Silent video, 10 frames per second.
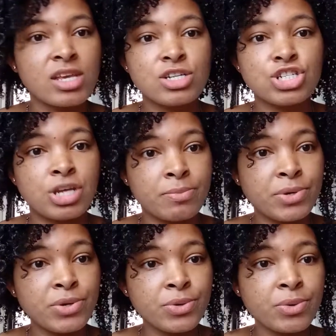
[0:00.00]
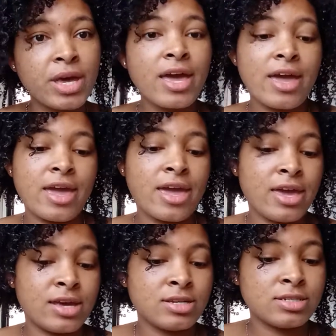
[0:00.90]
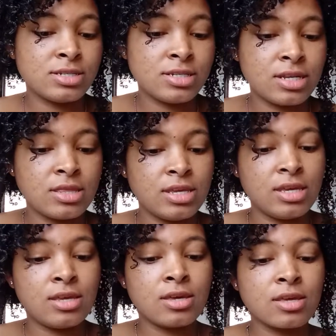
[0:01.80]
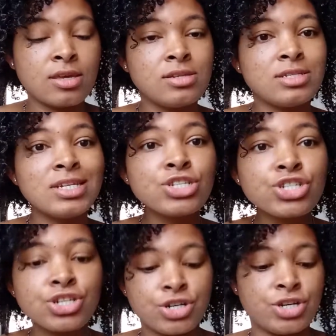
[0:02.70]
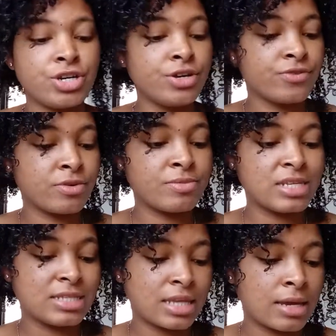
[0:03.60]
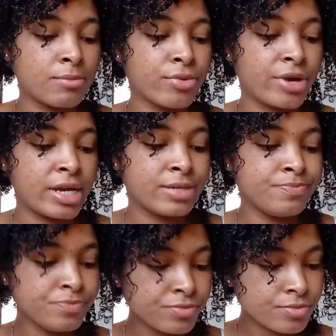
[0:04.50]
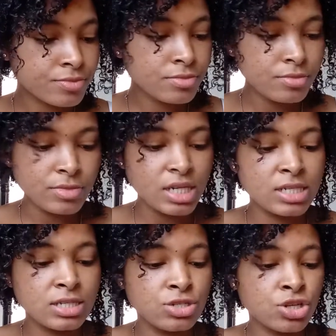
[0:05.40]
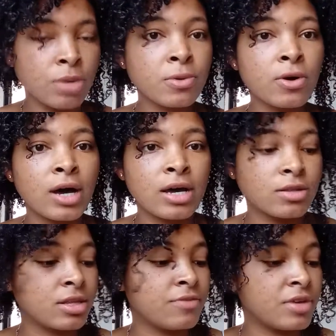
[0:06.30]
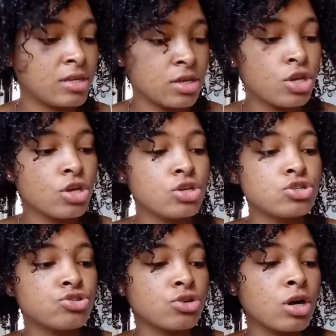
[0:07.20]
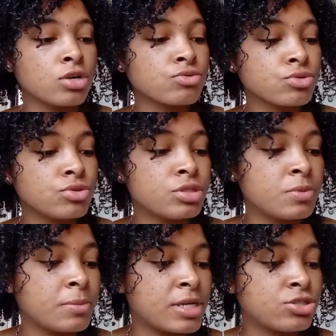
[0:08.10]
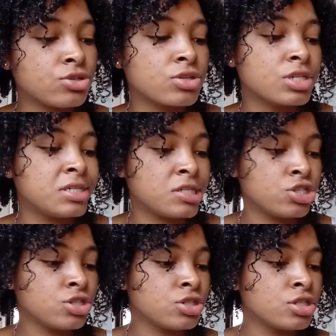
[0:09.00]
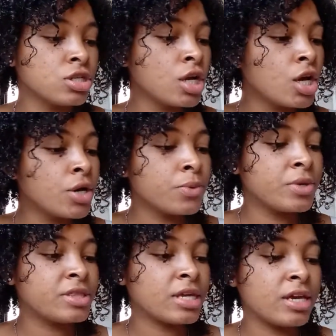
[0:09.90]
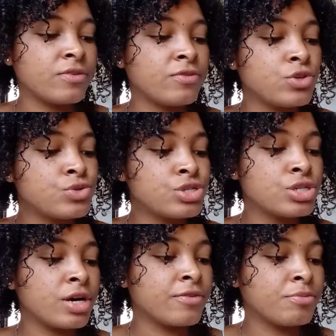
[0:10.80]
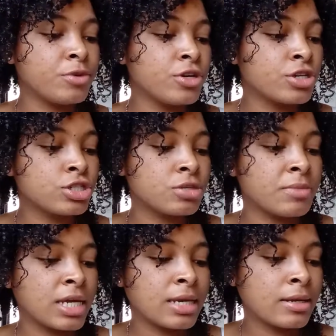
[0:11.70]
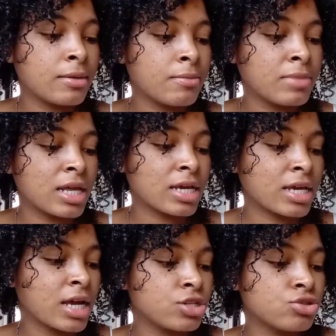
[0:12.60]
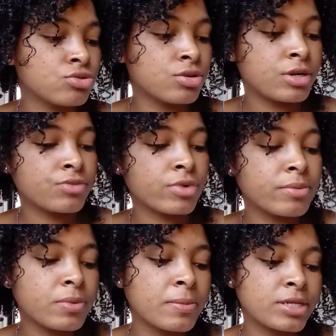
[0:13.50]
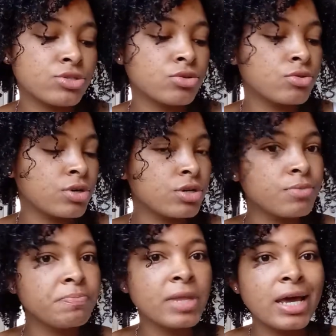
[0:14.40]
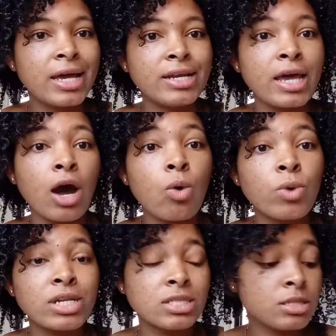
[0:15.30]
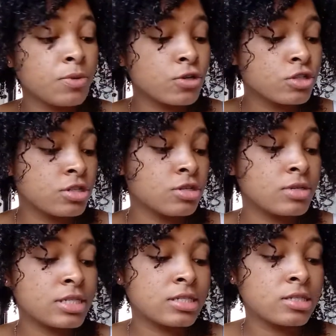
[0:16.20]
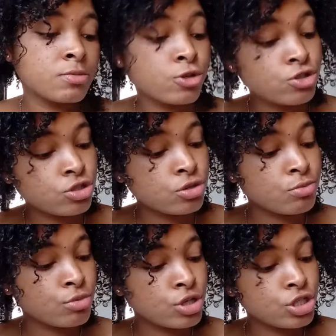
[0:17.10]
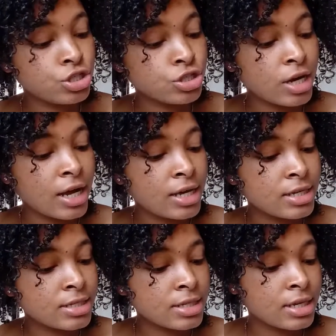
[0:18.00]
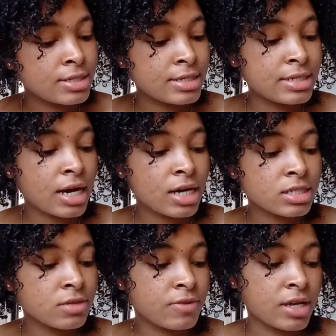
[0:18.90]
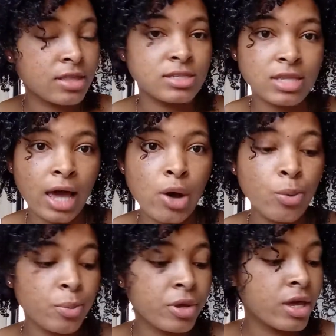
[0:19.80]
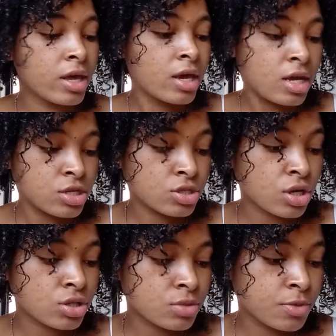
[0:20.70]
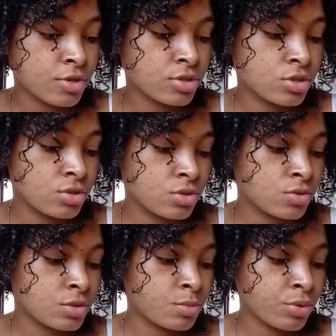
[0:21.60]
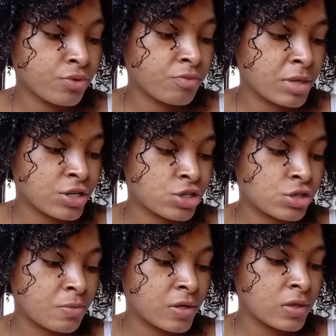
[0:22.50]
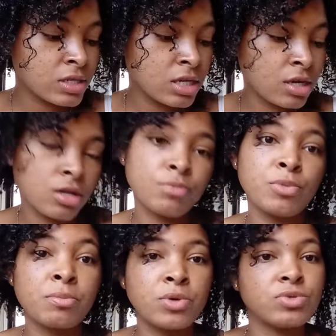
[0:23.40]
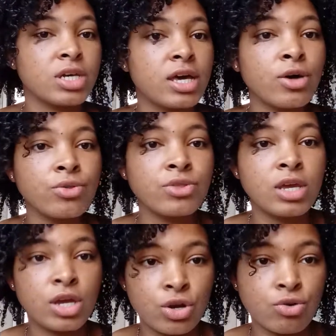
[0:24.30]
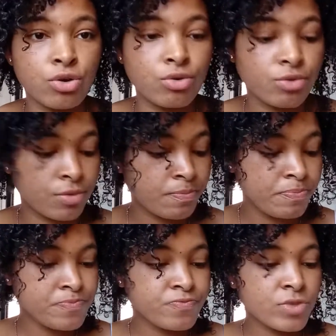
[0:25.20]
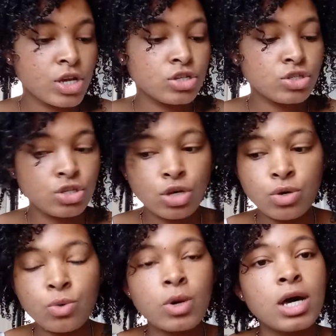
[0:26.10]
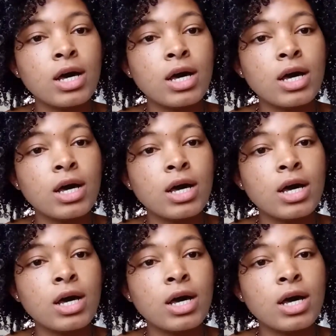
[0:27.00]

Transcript: shampoo. And the conditioner from the same brand is the Tropical Isle Living Strong Roots Pimento Conditioner with a fusion of pure Jamaican black castor oil and red pimento oil. Now, what it's supposed to do is it's supposed to moisturize and detoxify the scalp, and it's also supposed to improve manageability and promote healthy hair growth. So,